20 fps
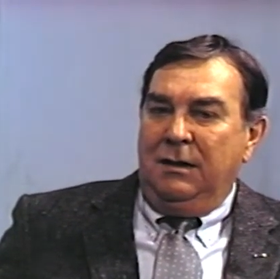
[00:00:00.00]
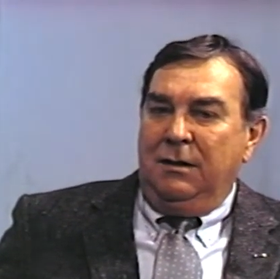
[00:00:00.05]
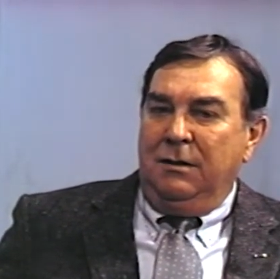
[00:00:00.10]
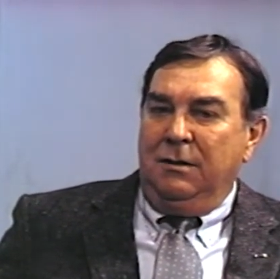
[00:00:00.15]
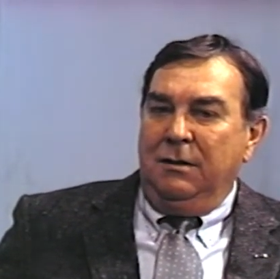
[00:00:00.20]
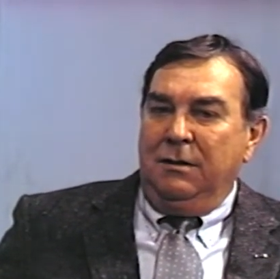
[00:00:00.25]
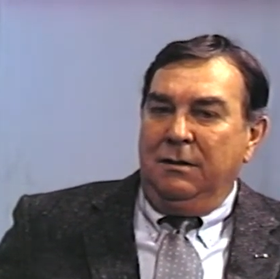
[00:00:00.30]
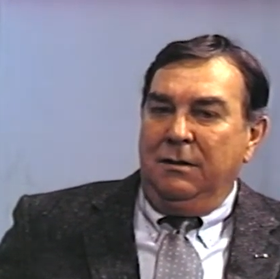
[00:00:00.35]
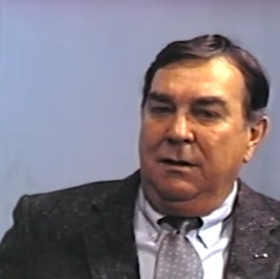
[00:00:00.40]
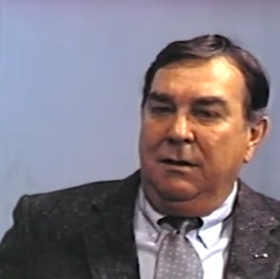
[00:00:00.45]

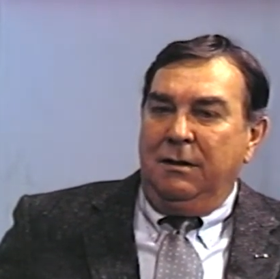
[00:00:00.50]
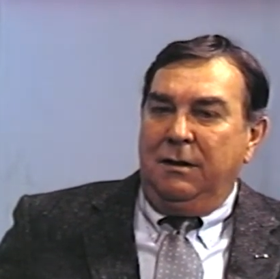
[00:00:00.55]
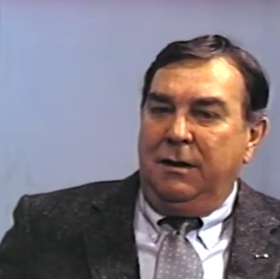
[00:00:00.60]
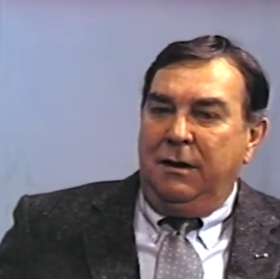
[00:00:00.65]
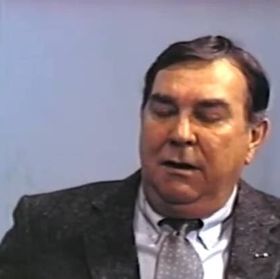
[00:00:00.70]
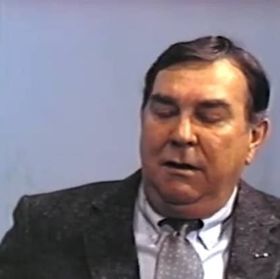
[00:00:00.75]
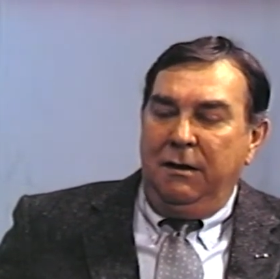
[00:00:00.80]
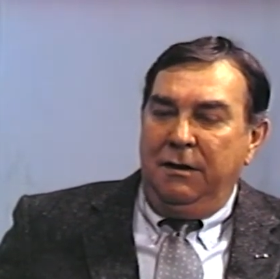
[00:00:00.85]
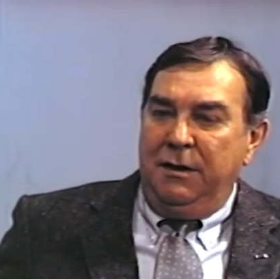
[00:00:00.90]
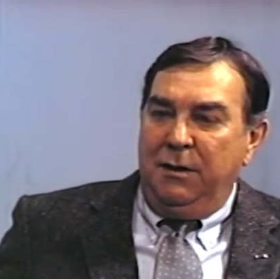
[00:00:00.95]
or they're
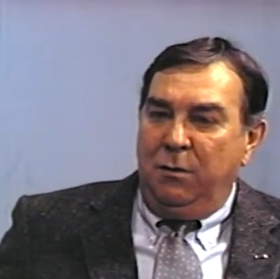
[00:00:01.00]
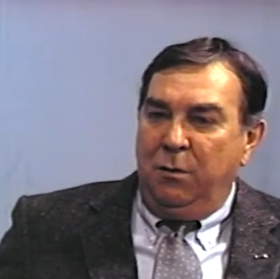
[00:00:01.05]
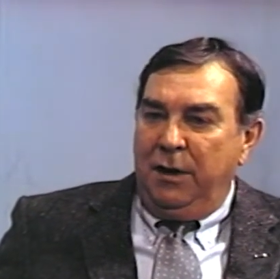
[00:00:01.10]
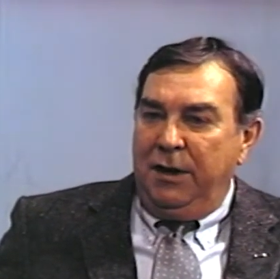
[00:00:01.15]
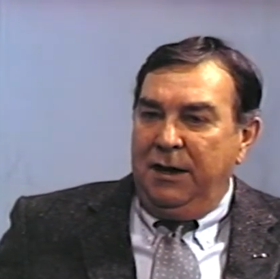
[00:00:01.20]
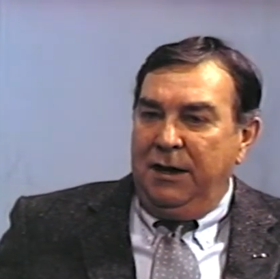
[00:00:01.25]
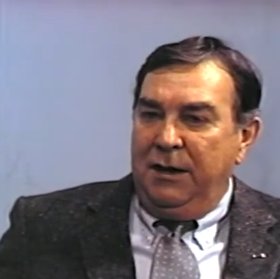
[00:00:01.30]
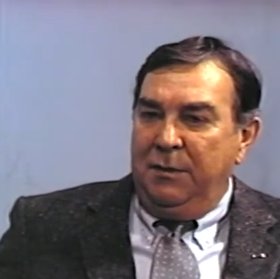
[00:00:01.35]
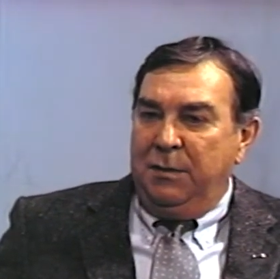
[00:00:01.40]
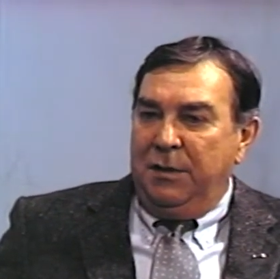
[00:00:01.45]
carried
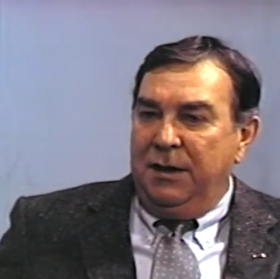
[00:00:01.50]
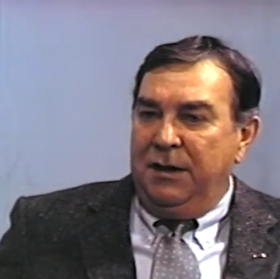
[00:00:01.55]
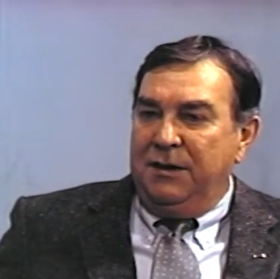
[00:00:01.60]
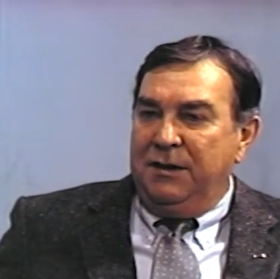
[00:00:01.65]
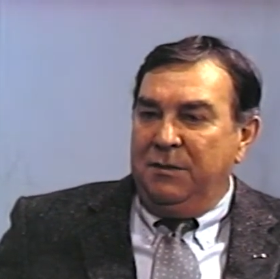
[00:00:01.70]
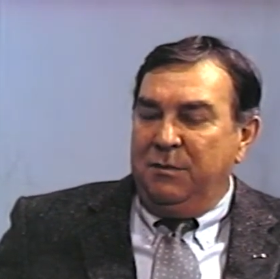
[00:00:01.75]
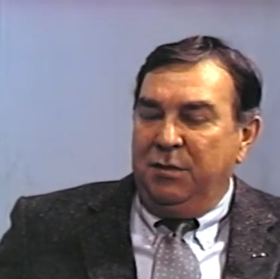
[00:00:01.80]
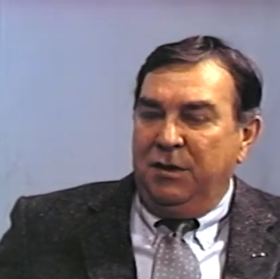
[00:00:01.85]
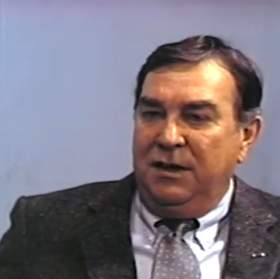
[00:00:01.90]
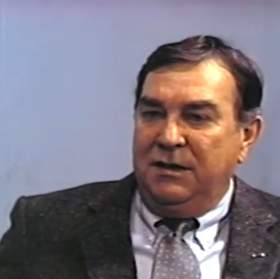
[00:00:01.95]
away by
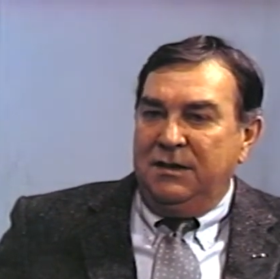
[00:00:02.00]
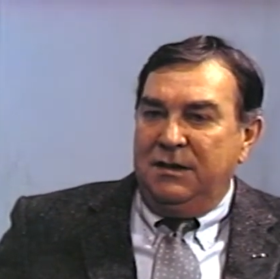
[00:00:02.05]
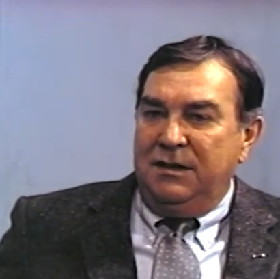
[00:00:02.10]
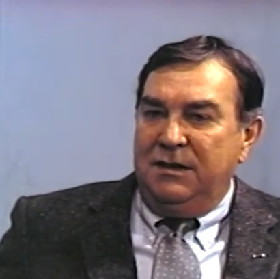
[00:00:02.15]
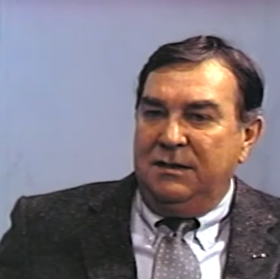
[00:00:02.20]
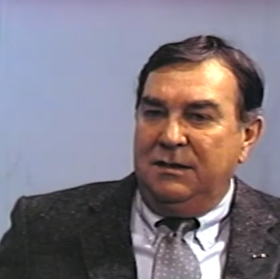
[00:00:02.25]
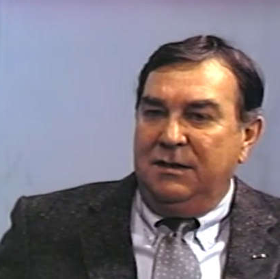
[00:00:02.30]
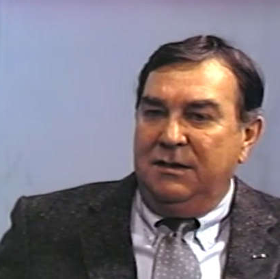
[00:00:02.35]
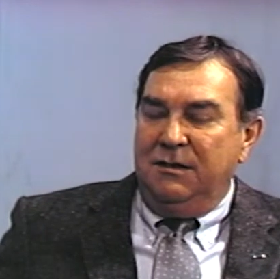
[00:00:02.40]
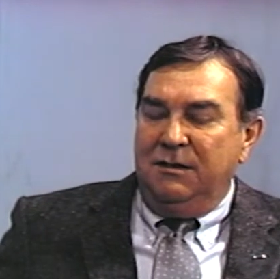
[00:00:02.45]
the
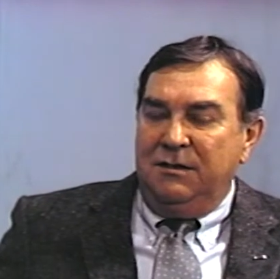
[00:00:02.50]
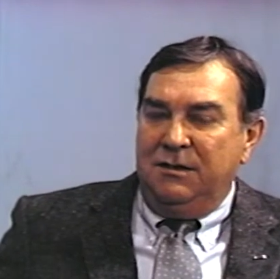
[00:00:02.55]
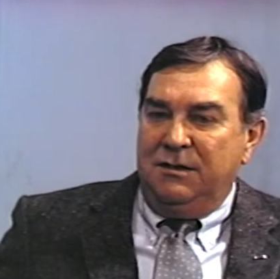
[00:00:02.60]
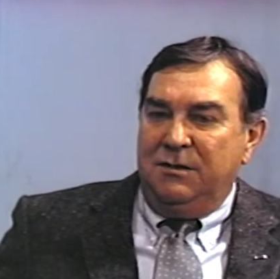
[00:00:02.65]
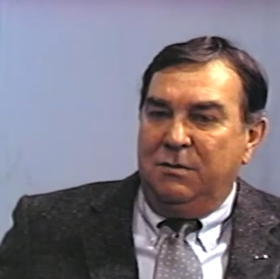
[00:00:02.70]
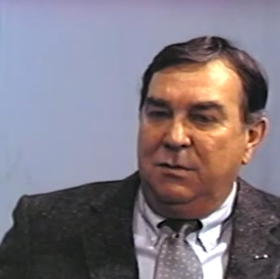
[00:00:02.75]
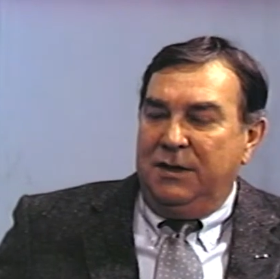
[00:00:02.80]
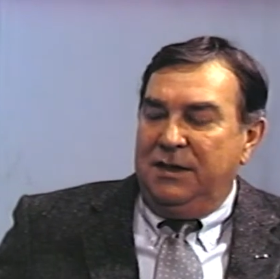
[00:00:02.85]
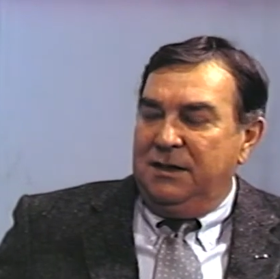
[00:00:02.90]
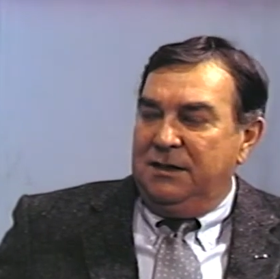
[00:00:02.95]
presidency, or just
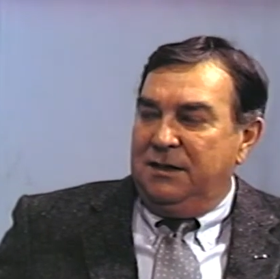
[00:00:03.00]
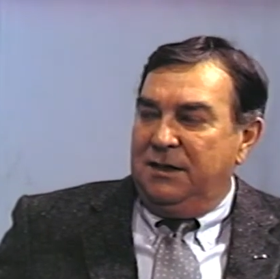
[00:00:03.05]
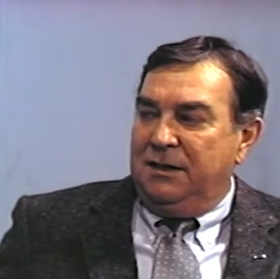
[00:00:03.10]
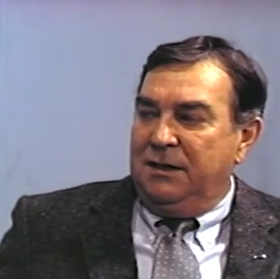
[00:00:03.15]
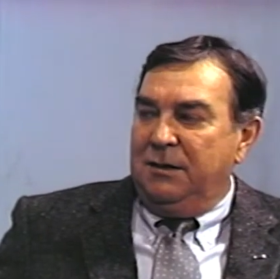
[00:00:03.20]
what is it?